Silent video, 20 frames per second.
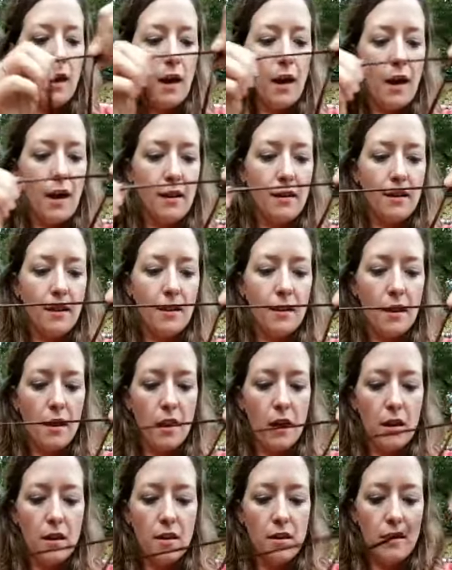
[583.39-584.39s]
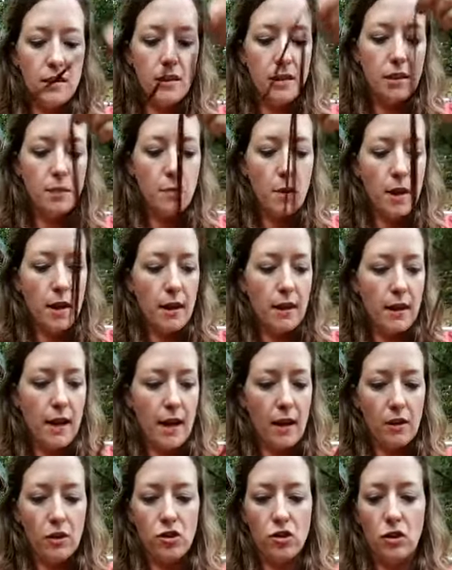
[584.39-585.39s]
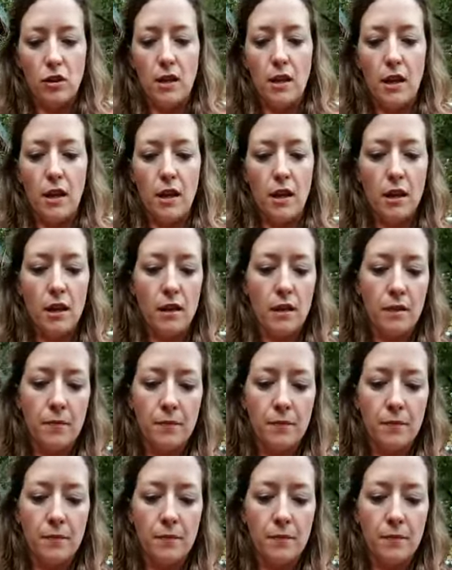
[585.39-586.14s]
And this one, actually,